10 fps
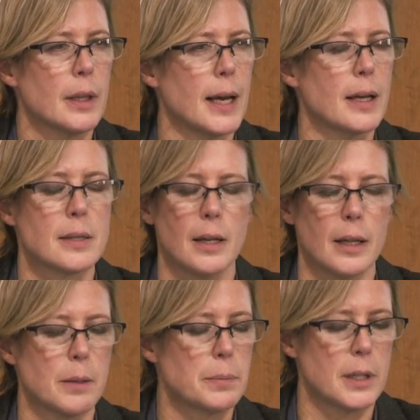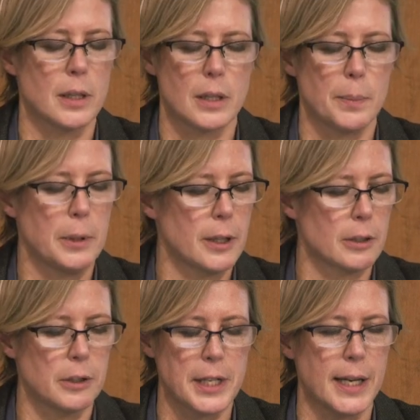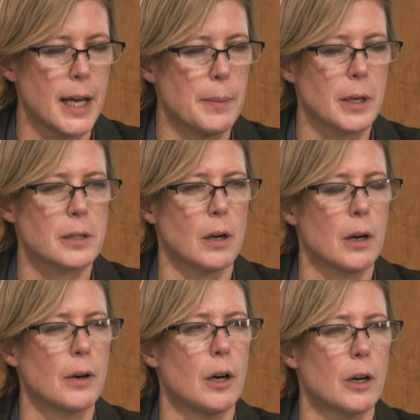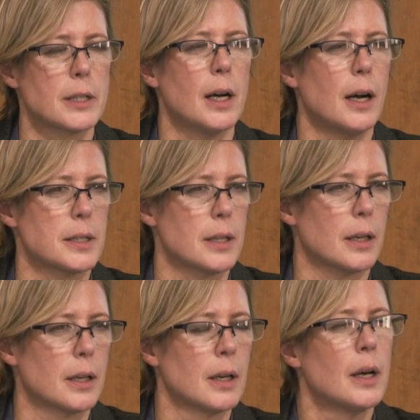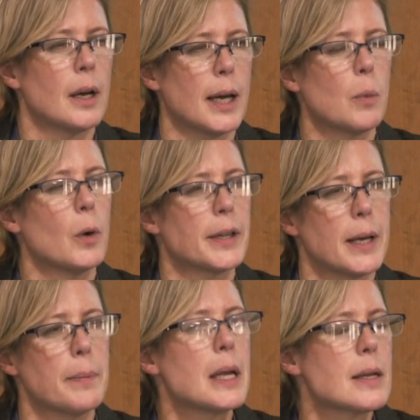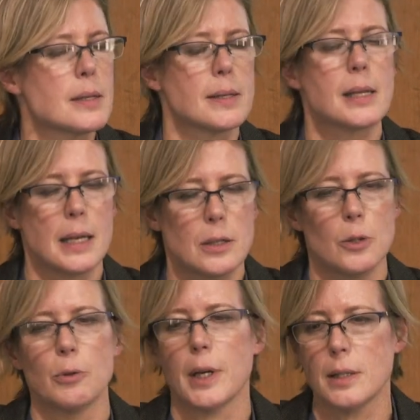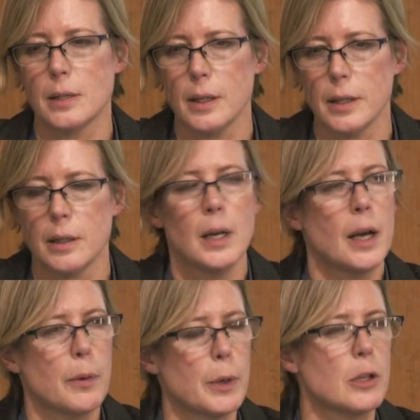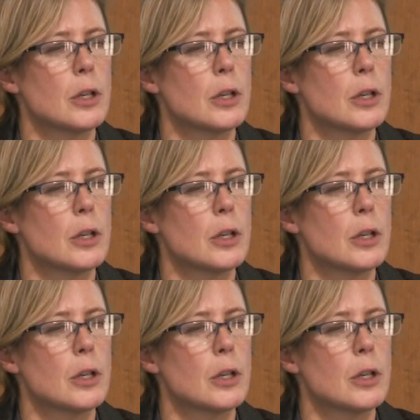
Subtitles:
That the political dynamics are toxic, and what that means is things don't get done. When you